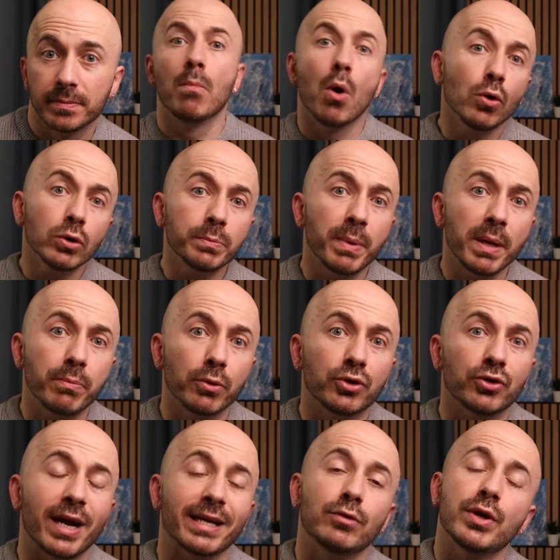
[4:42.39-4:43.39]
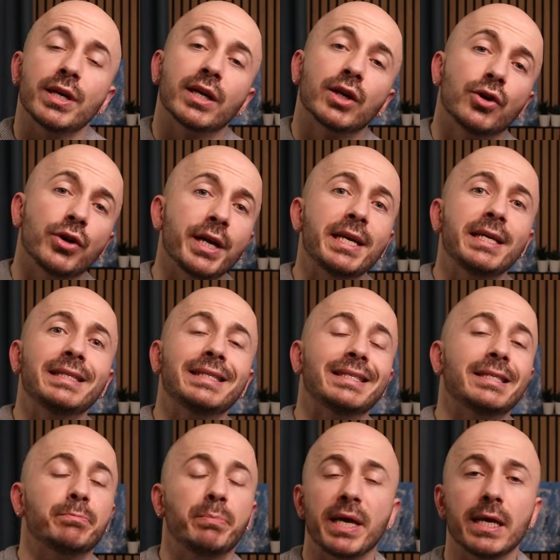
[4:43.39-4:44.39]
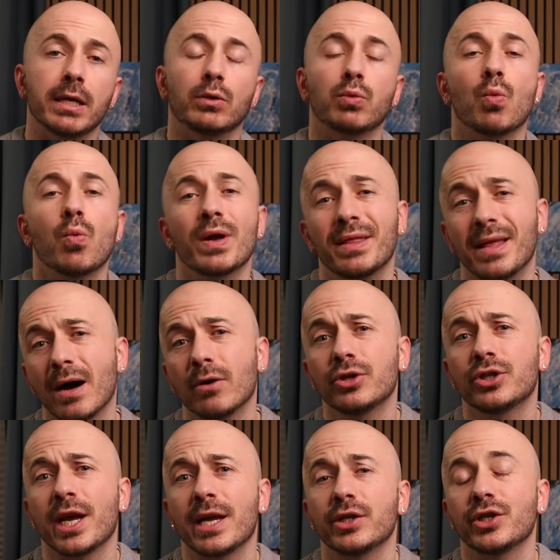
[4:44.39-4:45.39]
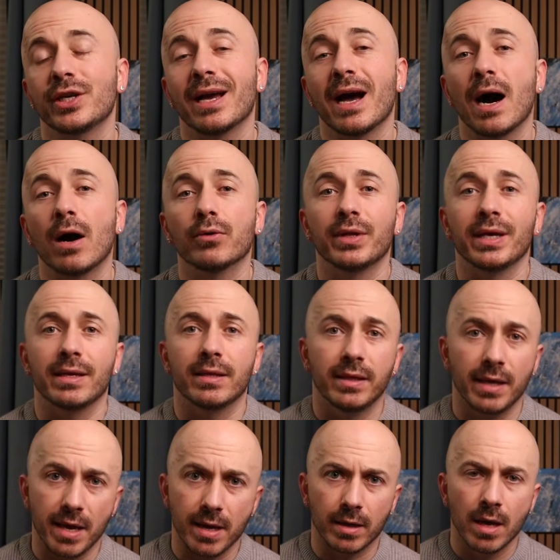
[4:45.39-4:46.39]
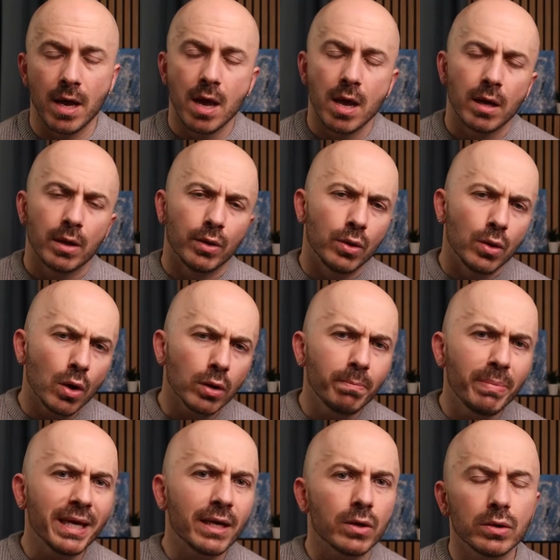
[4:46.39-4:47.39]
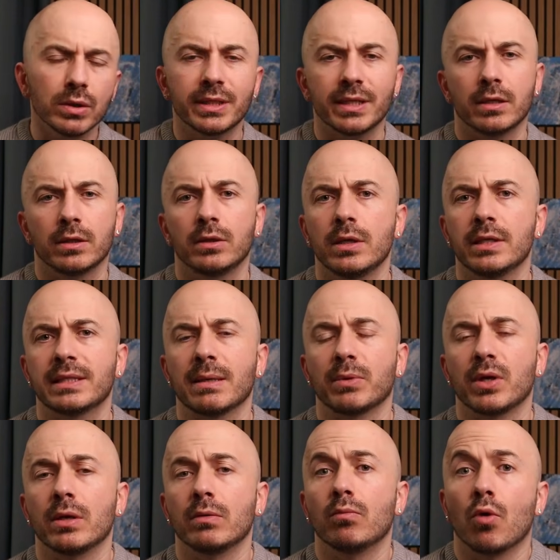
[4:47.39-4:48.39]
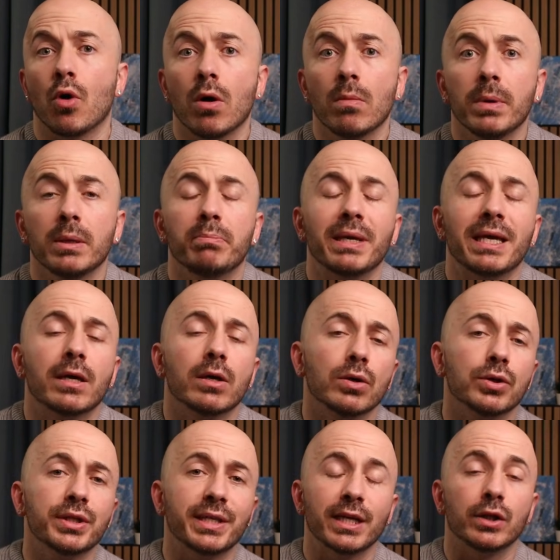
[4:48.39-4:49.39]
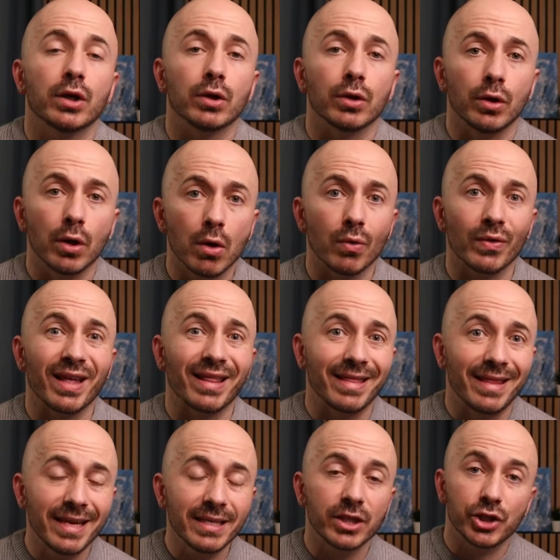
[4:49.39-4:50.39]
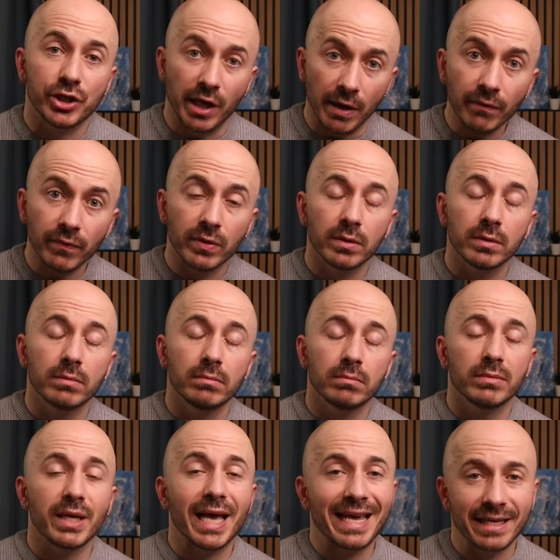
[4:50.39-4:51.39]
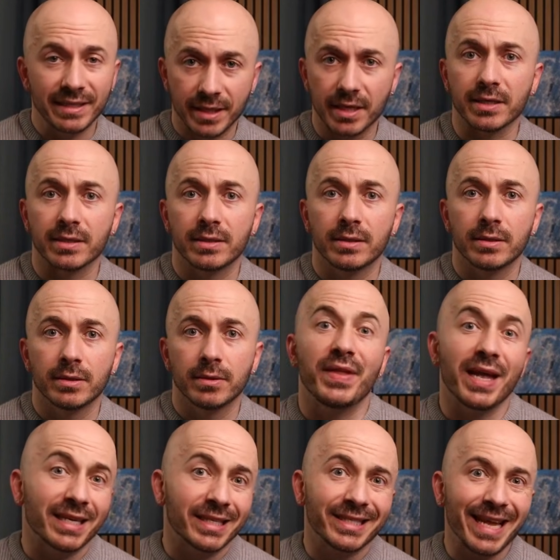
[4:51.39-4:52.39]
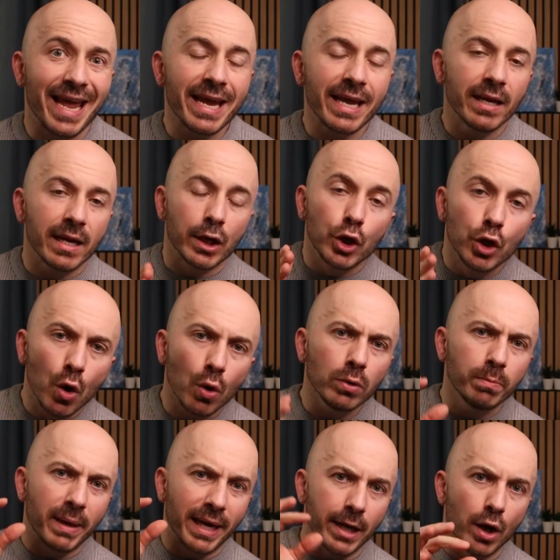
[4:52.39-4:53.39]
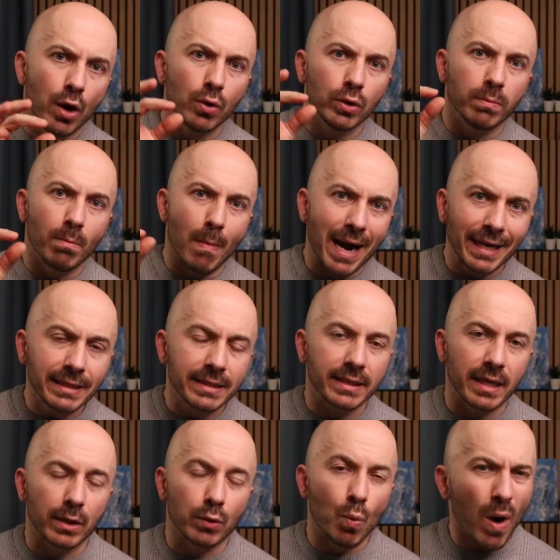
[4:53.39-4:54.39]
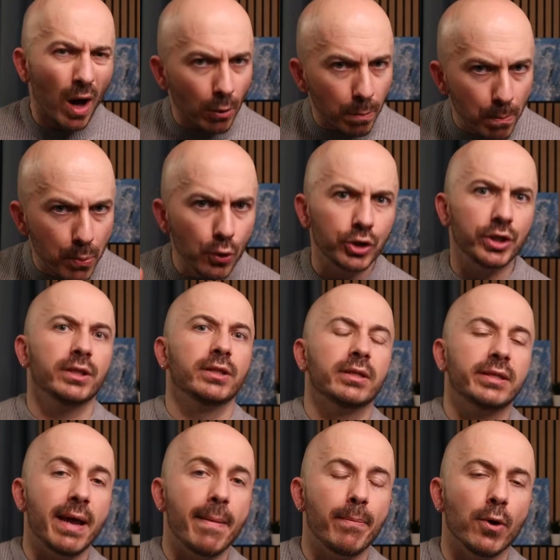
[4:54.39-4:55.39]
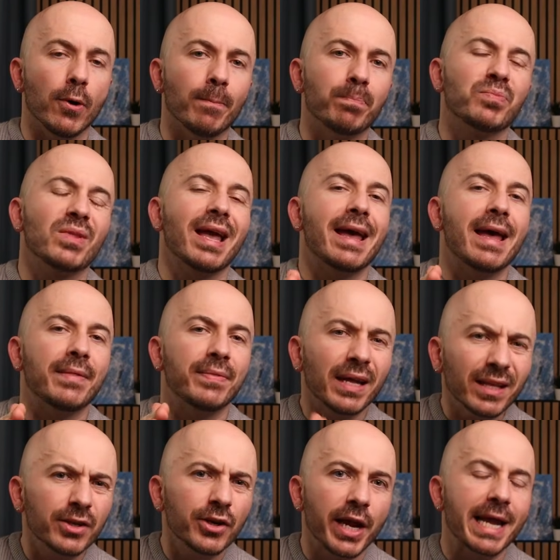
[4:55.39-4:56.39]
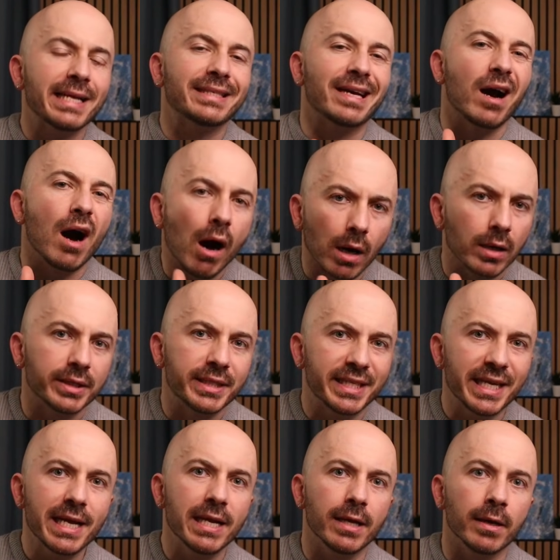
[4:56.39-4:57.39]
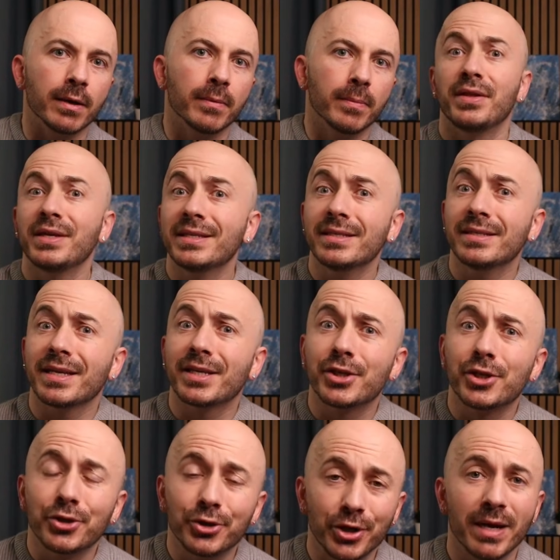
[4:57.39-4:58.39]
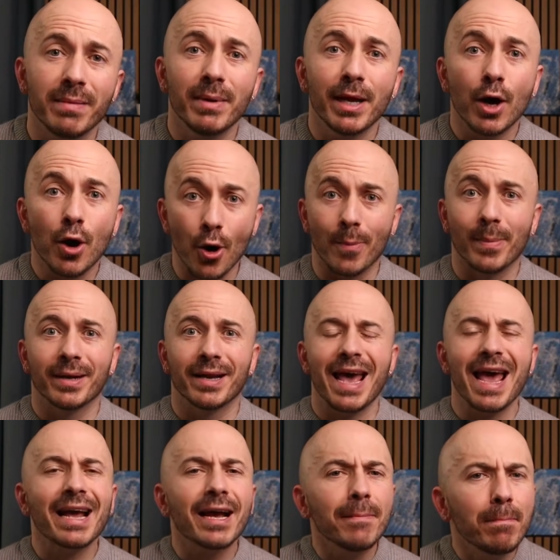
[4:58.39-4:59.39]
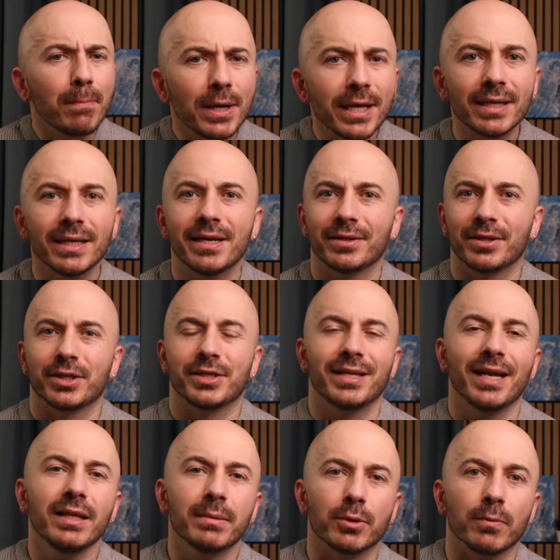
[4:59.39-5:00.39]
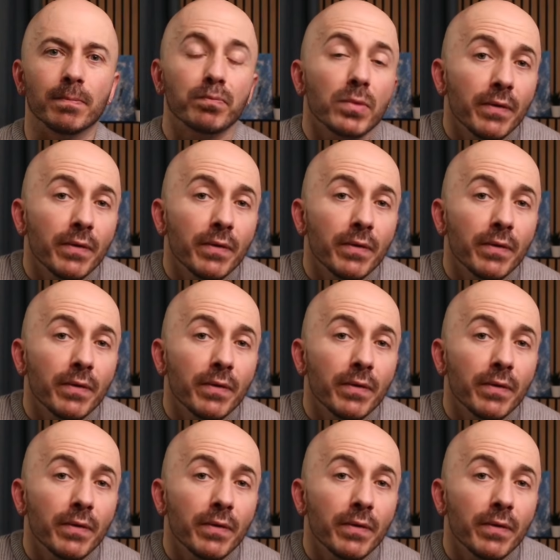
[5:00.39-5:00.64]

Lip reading: Most people try to increase speed without changing how they think. Not because they're doing something wrong, but because they don't know that this shift exists. They're staying in a note-by-note mindset while pushing the tempo. and that creates a hard ceiling. This is extremely common and completely understandable.